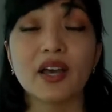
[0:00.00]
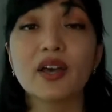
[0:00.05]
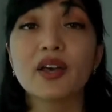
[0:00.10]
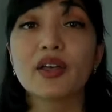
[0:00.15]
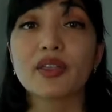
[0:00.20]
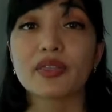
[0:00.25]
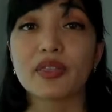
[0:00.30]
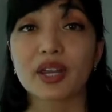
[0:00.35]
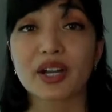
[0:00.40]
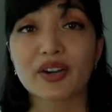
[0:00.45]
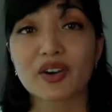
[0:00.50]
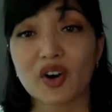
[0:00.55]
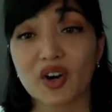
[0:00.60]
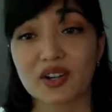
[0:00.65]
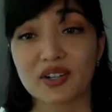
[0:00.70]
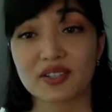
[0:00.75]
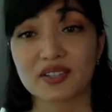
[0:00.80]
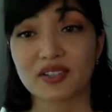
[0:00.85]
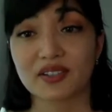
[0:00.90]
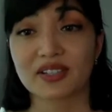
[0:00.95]
there
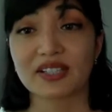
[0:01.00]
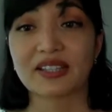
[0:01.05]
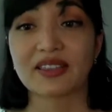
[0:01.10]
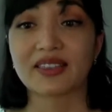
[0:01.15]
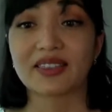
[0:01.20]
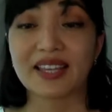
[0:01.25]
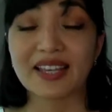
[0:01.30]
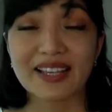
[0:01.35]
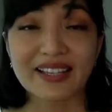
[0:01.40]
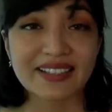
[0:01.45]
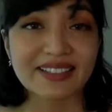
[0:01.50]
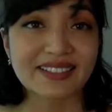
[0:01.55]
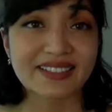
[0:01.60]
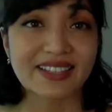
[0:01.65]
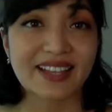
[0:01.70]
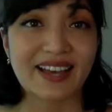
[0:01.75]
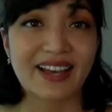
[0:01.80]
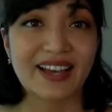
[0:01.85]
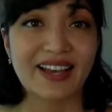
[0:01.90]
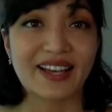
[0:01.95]
are certain things
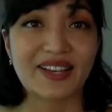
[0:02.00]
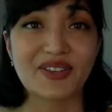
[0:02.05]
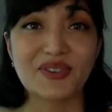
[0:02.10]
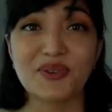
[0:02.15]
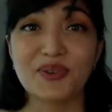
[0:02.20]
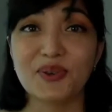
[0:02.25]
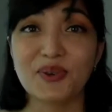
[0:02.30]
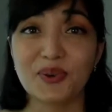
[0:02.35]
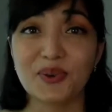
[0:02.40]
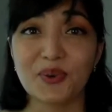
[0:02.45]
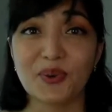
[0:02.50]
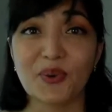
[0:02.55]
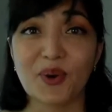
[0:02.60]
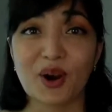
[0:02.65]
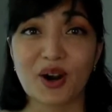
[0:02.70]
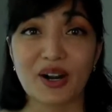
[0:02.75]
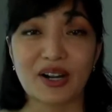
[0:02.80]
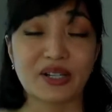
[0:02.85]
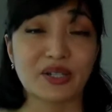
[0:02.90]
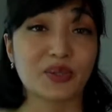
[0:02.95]
that you
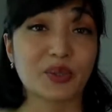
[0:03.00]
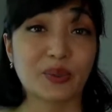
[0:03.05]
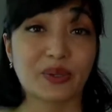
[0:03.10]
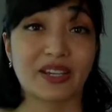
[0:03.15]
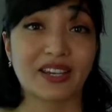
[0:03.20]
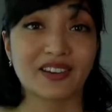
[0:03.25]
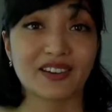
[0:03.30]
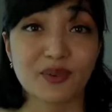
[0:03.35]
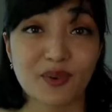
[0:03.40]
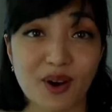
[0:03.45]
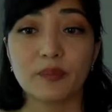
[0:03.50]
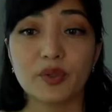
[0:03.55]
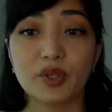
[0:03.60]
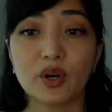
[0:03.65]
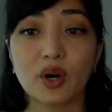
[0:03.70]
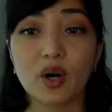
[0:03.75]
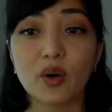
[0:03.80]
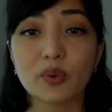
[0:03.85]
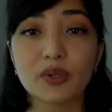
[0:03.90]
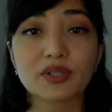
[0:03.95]
are doing it wrong. You
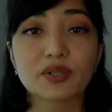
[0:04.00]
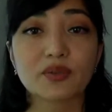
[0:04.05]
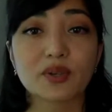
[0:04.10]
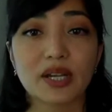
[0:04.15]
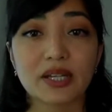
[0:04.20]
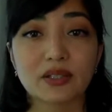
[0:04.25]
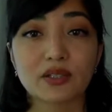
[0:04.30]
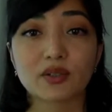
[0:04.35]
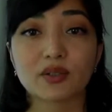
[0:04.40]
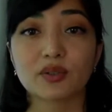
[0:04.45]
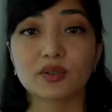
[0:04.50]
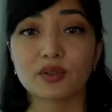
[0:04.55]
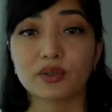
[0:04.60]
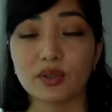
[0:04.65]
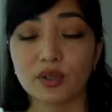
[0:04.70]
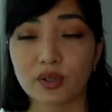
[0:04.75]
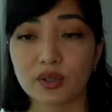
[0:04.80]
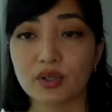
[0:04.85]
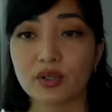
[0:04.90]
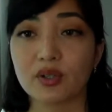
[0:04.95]
always try to
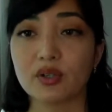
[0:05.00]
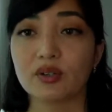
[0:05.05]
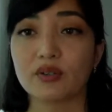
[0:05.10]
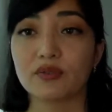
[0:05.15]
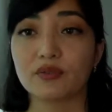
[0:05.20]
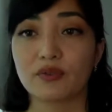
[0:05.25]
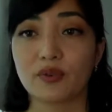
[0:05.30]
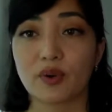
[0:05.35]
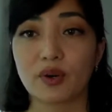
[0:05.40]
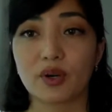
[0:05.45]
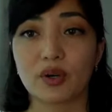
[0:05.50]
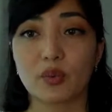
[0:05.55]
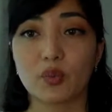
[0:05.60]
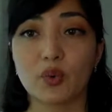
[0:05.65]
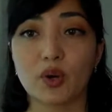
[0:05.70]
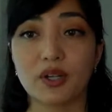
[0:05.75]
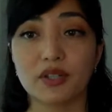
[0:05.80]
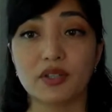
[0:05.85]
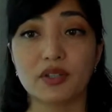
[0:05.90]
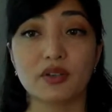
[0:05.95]
look for
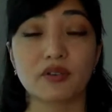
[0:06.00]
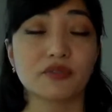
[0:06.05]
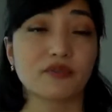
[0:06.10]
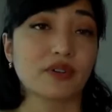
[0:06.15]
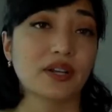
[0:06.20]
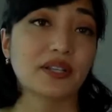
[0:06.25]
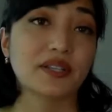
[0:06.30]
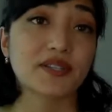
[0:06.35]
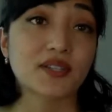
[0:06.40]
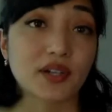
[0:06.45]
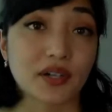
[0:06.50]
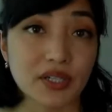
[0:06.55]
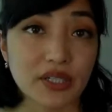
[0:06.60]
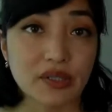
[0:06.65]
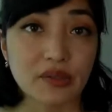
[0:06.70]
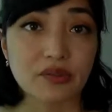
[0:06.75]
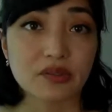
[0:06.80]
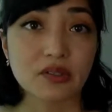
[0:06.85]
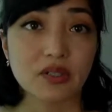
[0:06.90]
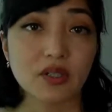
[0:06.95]
what your friends are
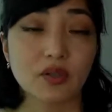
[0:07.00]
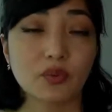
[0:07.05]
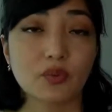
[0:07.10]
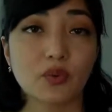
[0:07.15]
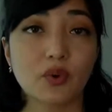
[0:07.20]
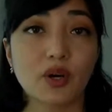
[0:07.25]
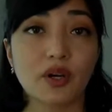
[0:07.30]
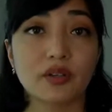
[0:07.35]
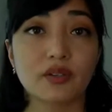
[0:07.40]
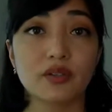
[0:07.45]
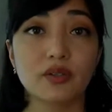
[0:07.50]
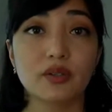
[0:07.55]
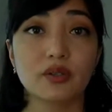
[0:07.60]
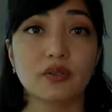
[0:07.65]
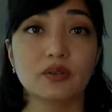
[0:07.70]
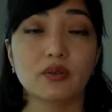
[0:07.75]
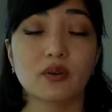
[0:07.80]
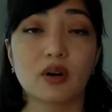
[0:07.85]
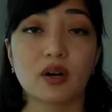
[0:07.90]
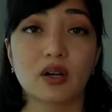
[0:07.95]
using,
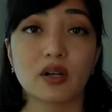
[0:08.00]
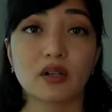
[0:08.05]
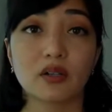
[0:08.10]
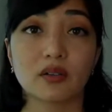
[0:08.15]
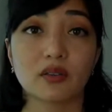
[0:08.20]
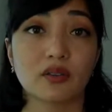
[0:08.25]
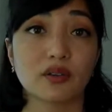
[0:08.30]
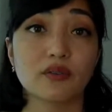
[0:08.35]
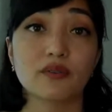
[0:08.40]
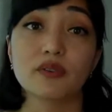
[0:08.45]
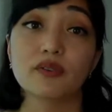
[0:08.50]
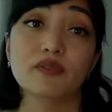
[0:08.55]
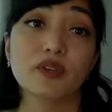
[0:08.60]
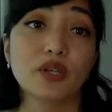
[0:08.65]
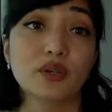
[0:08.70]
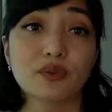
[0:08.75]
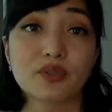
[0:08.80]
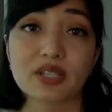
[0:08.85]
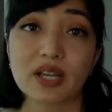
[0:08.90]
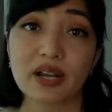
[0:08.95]
the
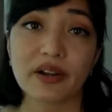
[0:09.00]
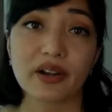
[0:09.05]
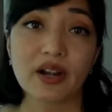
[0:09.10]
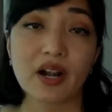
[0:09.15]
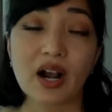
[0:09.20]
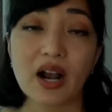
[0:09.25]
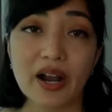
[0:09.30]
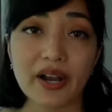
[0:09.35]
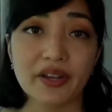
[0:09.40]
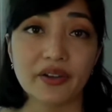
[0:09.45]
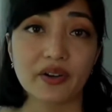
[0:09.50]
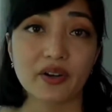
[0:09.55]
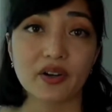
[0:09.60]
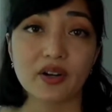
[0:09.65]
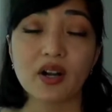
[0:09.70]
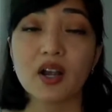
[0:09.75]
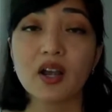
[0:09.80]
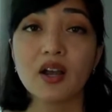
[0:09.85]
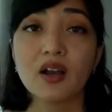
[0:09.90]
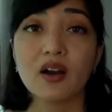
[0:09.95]
reviews are higher
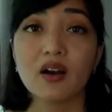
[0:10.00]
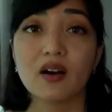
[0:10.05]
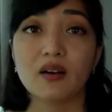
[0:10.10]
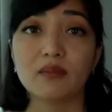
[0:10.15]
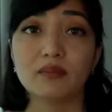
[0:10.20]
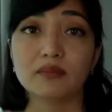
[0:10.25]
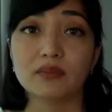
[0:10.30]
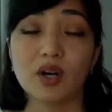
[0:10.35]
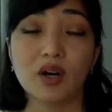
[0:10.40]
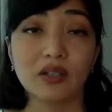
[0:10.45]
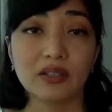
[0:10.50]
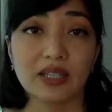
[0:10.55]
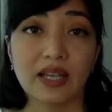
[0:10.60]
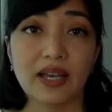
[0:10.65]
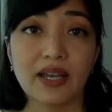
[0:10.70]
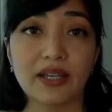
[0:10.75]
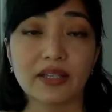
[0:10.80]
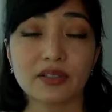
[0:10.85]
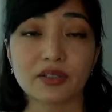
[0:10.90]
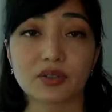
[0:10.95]

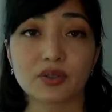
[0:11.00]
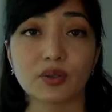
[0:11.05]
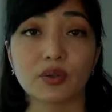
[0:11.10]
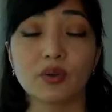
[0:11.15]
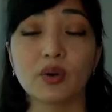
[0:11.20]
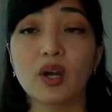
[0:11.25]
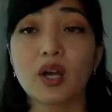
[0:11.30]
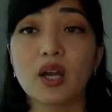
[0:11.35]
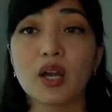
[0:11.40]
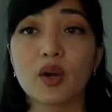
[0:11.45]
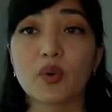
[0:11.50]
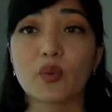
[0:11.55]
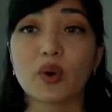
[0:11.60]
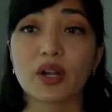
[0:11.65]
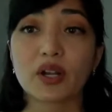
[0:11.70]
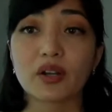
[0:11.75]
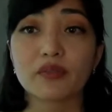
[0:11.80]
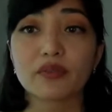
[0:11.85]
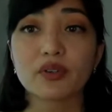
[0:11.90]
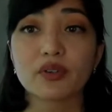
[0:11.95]
online. So
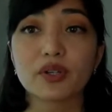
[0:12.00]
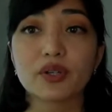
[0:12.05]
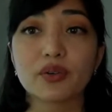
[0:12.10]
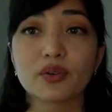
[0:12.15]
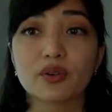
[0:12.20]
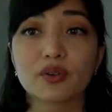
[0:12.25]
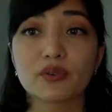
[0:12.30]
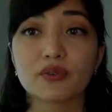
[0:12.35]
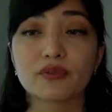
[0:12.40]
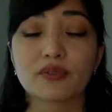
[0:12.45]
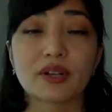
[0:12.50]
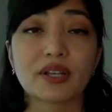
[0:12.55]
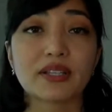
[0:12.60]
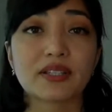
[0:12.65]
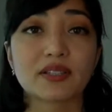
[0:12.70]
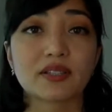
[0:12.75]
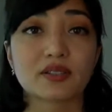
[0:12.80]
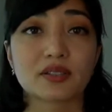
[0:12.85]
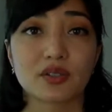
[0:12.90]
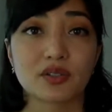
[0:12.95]
whenever your friend
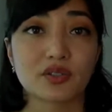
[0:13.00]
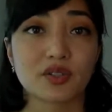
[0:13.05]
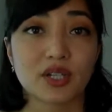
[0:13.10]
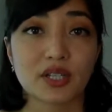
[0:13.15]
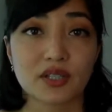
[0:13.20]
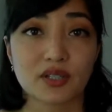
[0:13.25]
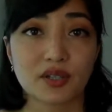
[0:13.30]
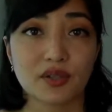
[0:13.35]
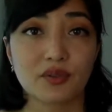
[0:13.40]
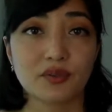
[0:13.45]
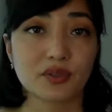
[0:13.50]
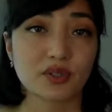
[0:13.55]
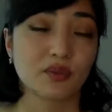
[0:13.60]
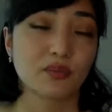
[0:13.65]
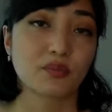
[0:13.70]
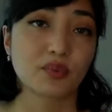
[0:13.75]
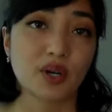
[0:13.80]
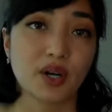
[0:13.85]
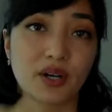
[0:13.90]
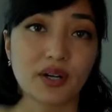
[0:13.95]
is suggesting you some
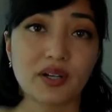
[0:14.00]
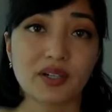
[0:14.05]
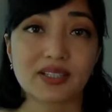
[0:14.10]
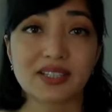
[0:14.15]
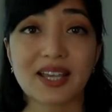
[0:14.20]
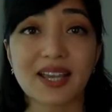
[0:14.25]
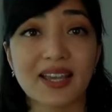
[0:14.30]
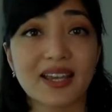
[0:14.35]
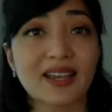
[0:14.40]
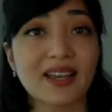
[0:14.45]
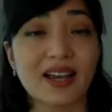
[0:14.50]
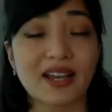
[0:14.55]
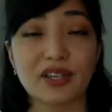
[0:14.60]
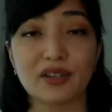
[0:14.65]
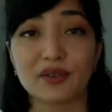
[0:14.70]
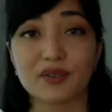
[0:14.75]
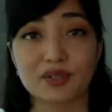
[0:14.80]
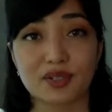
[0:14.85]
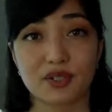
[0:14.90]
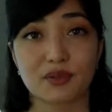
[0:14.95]
products, hey, I
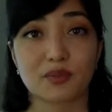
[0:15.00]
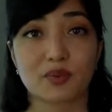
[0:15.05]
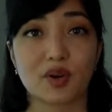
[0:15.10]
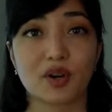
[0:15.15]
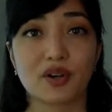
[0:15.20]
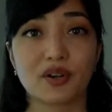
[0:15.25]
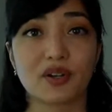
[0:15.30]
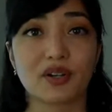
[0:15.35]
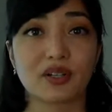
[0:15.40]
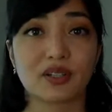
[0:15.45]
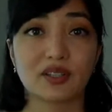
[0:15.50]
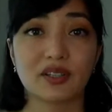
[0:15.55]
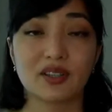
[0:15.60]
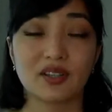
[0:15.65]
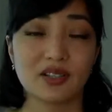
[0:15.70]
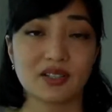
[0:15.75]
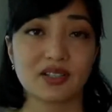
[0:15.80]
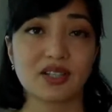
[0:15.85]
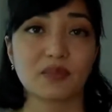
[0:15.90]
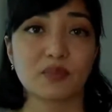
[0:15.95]
use this
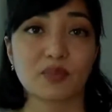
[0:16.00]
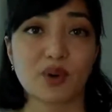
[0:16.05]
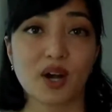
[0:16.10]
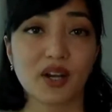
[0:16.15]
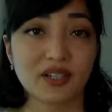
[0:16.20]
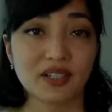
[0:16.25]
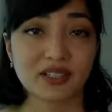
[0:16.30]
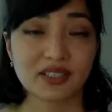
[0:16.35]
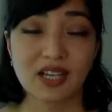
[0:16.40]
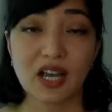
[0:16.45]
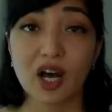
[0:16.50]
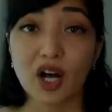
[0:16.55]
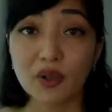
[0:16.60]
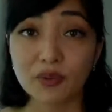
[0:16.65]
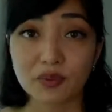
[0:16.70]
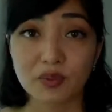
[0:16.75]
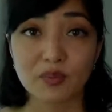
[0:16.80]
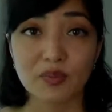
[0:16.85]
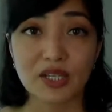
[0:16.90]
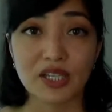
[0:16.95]
product
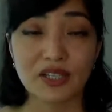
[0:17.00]
helped me